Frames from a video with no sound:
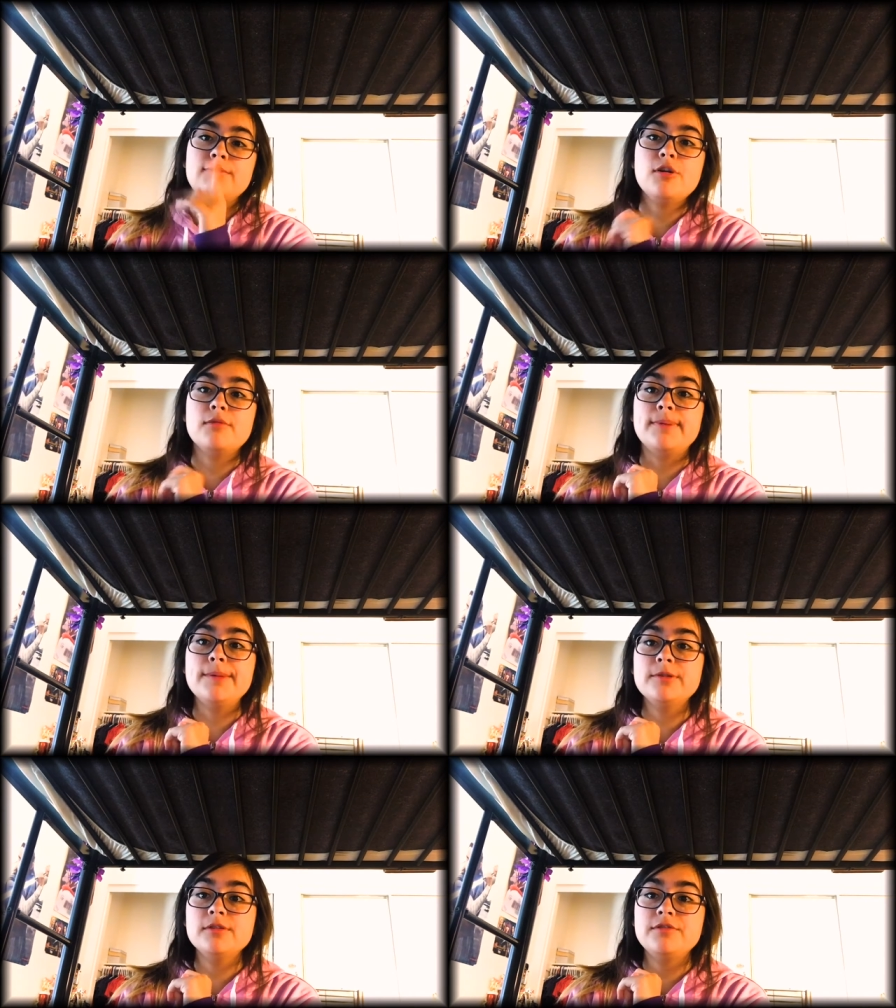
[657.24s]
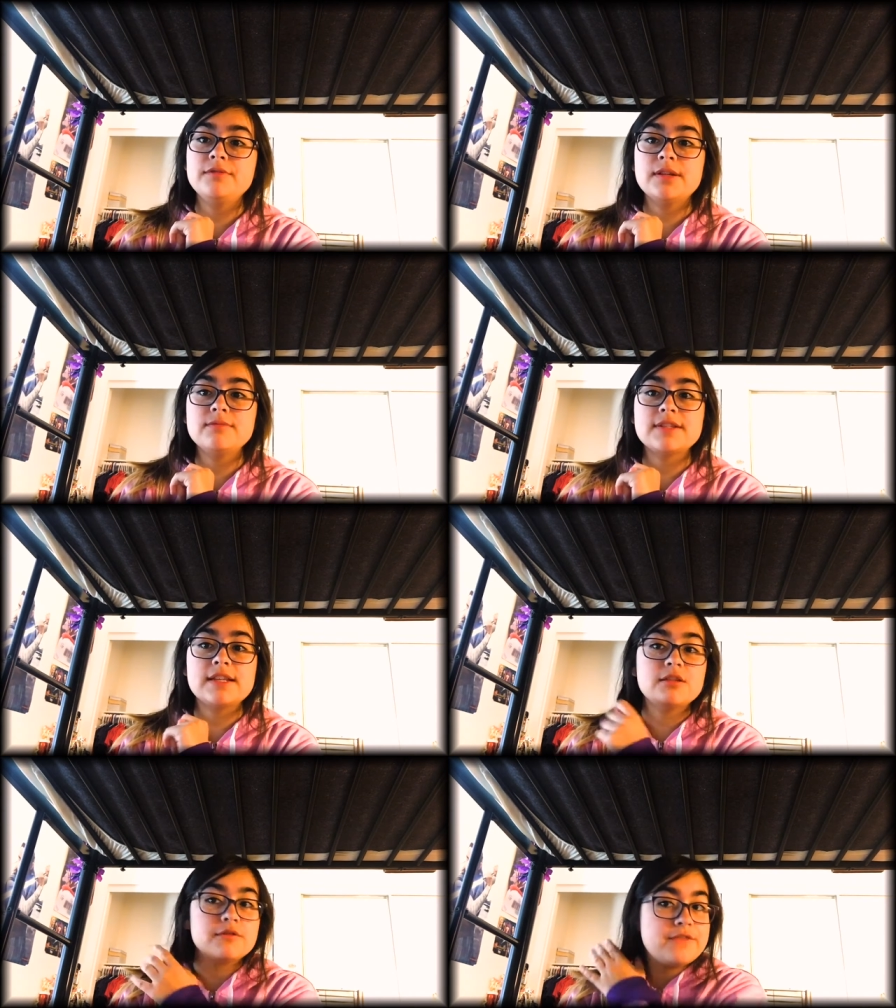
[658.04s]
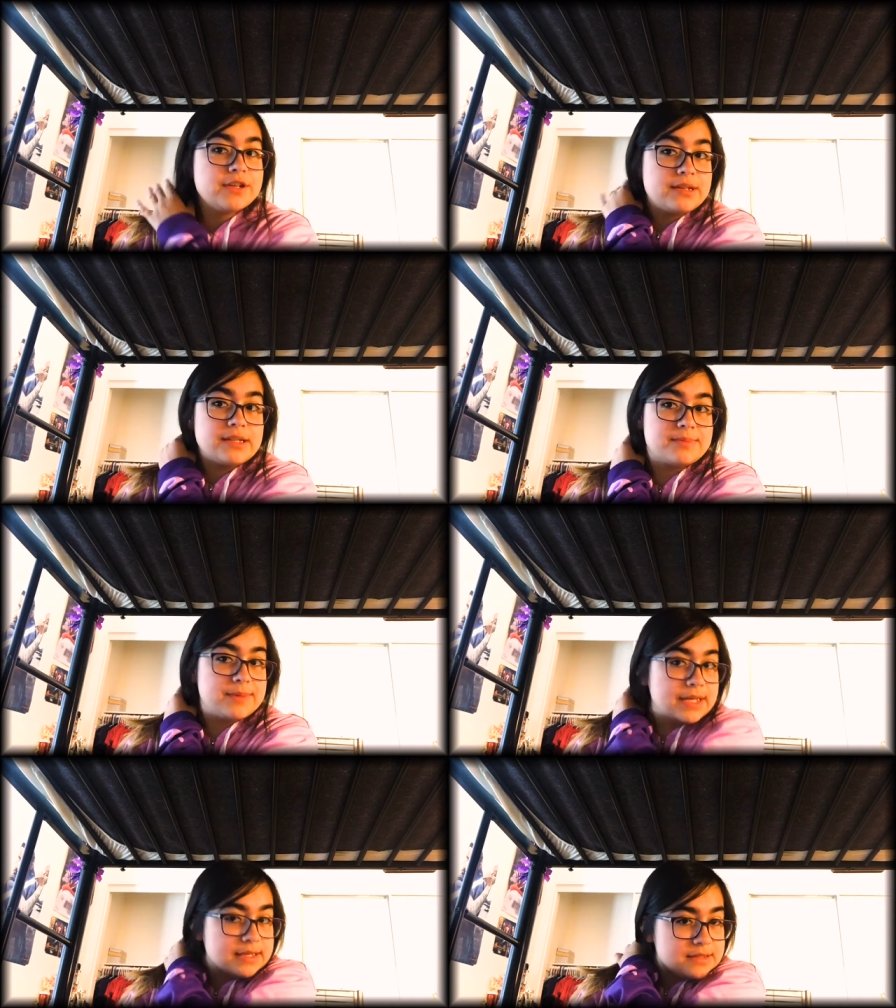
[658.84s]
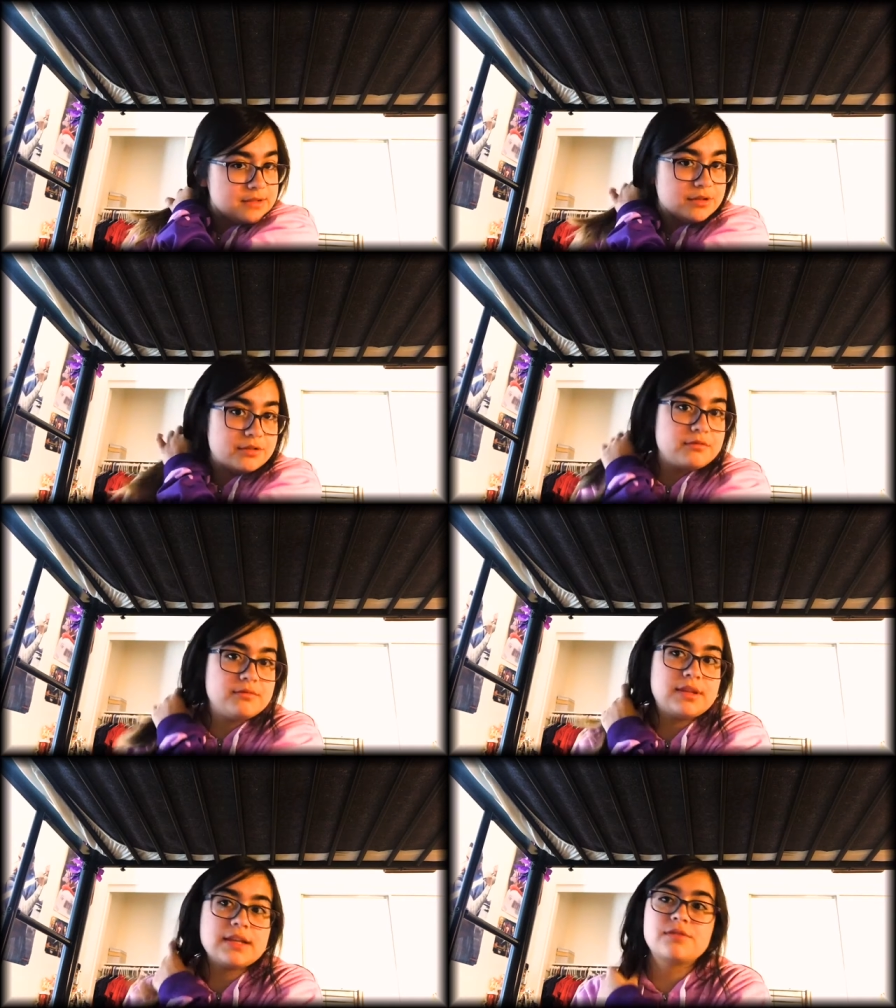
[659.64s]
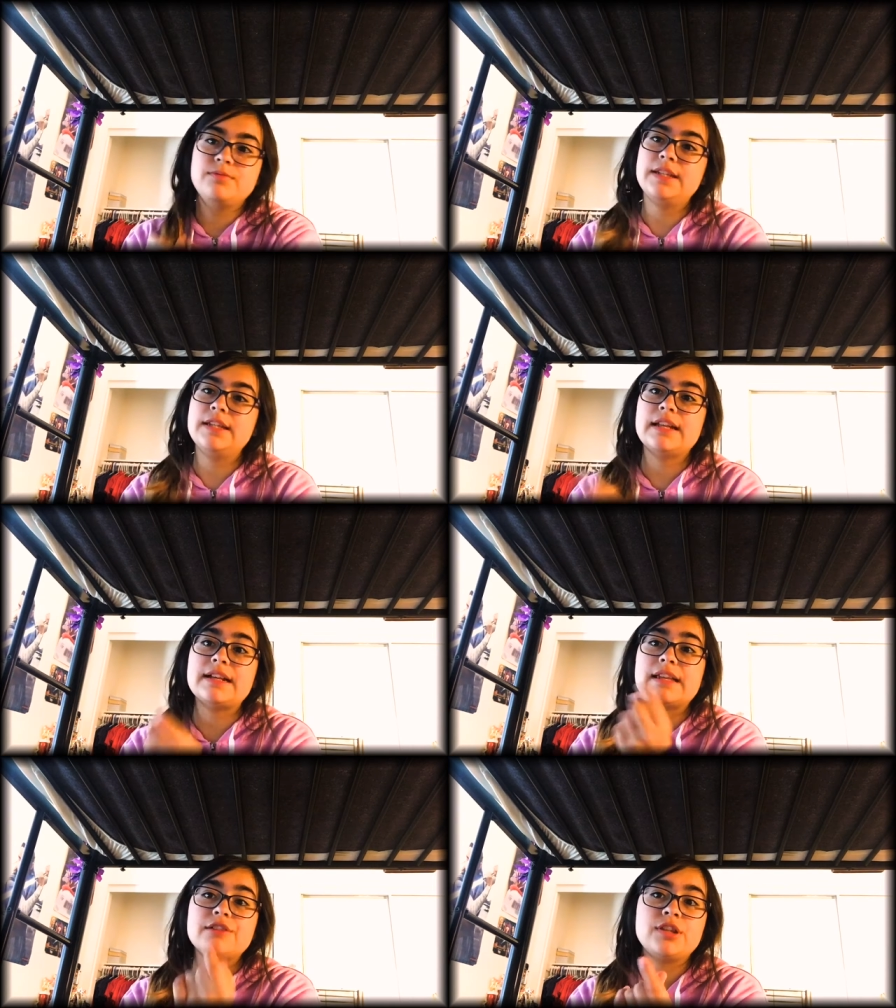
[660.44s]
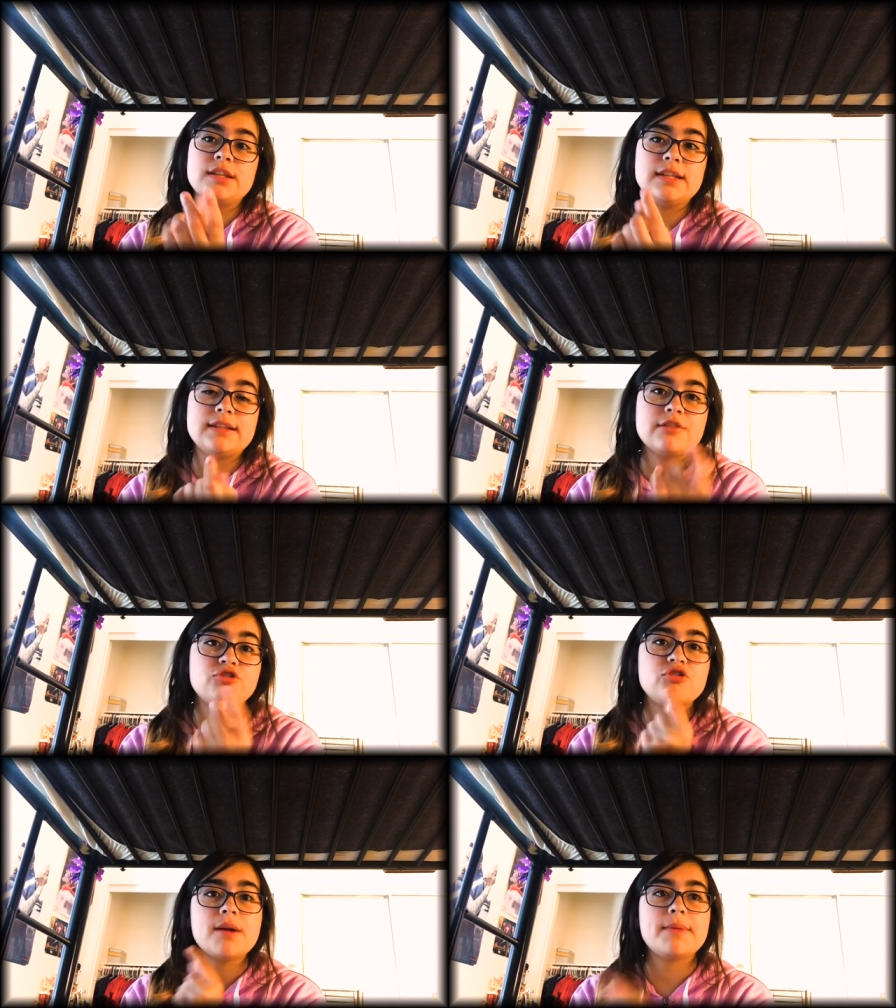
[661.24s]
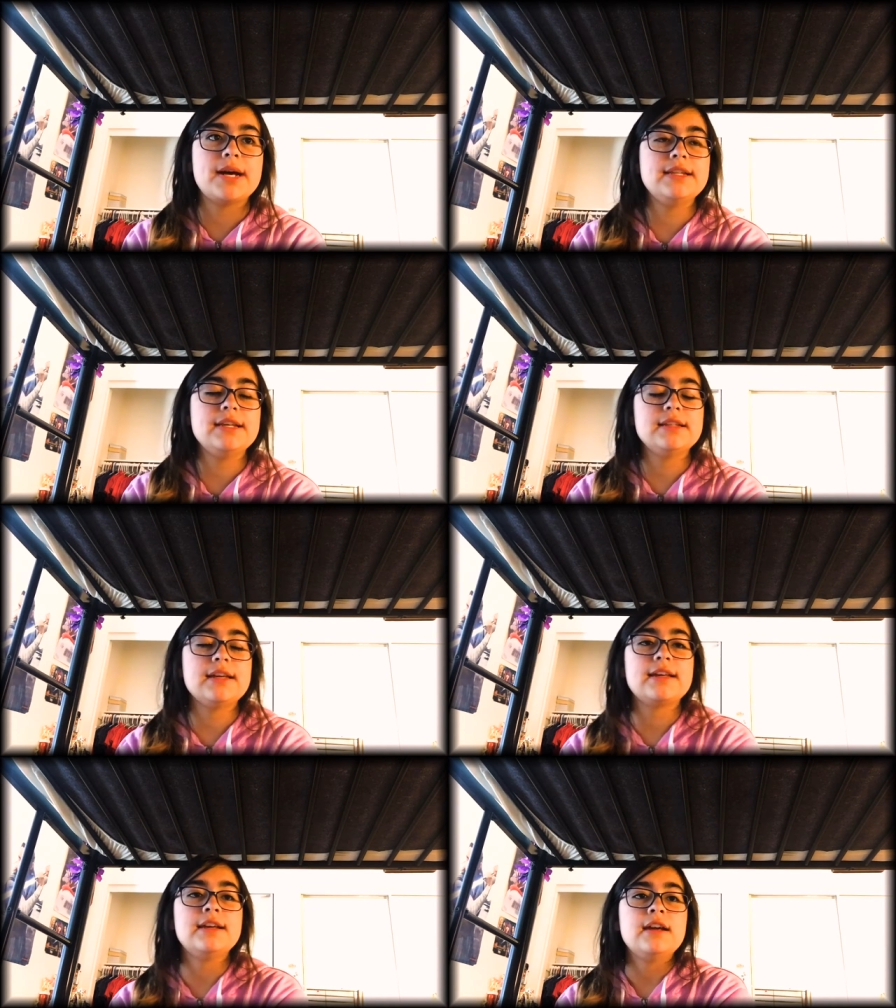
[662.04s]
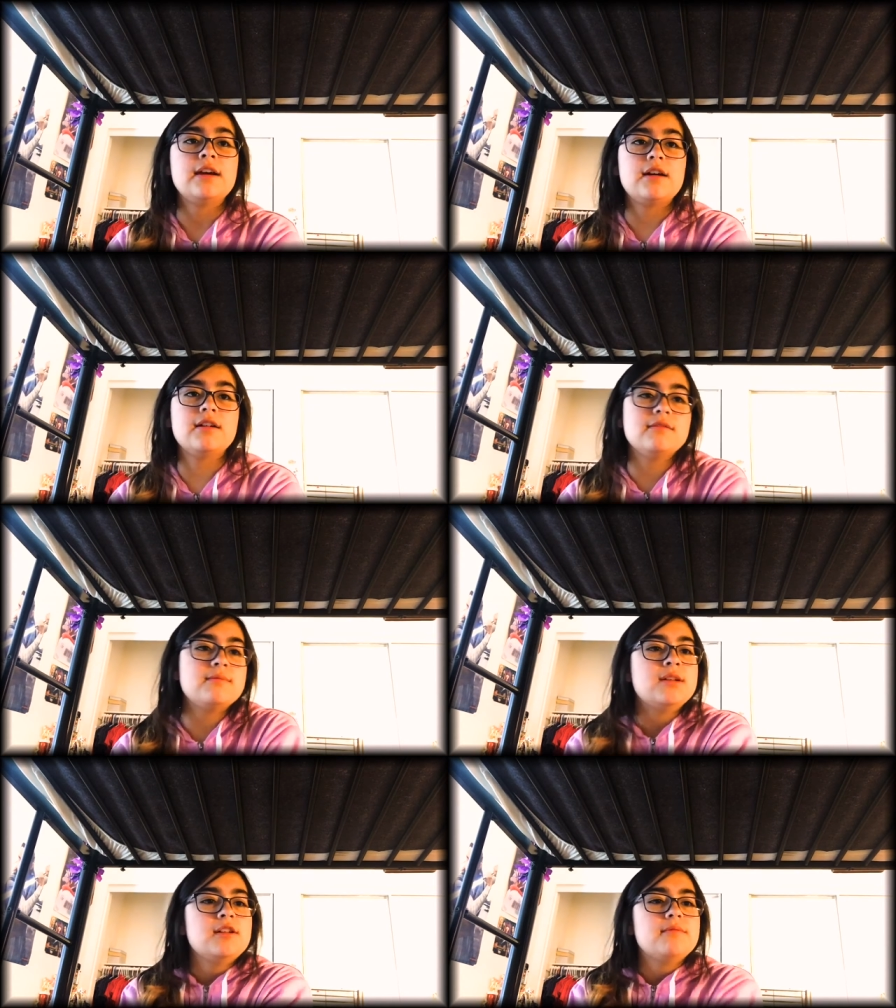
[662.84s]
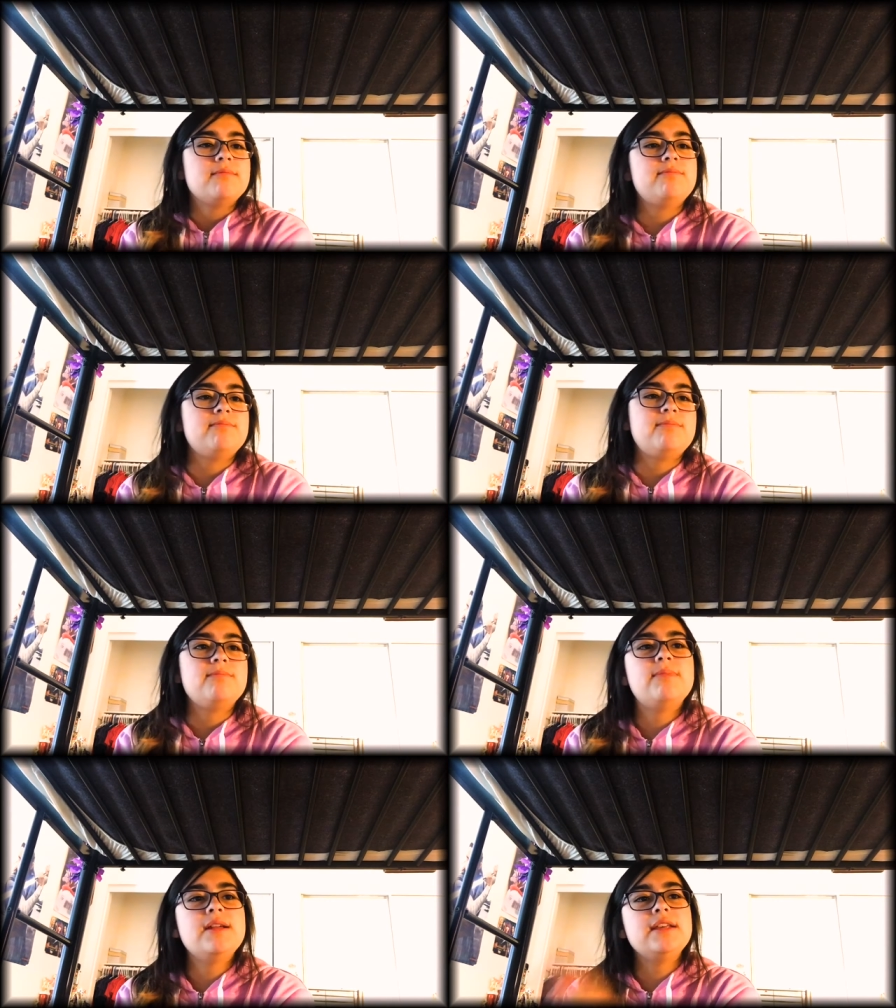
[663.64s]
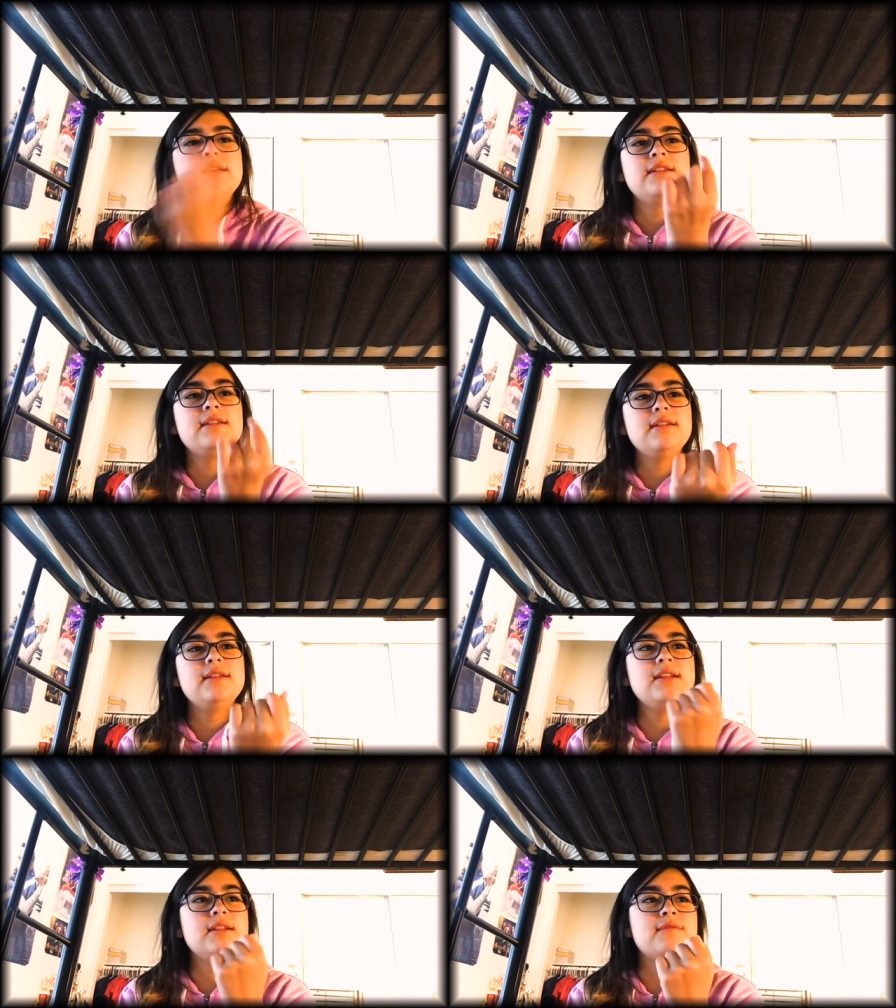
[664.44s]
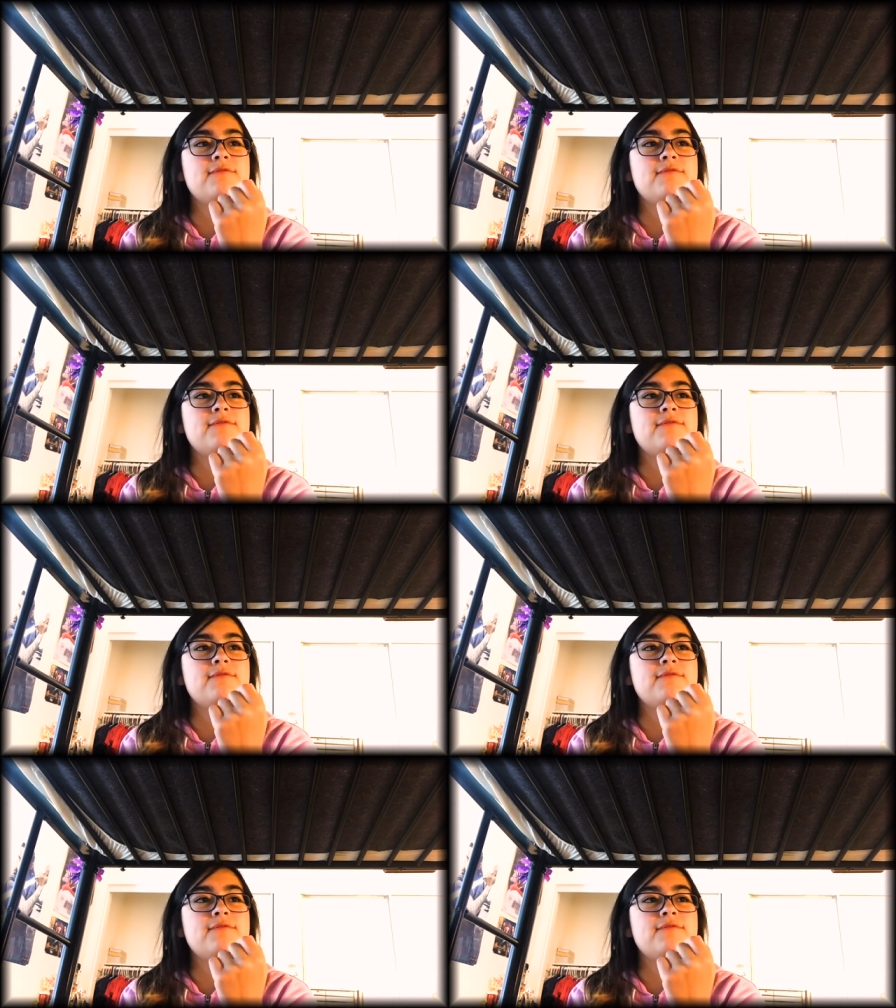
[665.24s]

oh, people are too dumb to say their feelings because you know that's we need to have that intense drama, and then like, um, Benny and Nina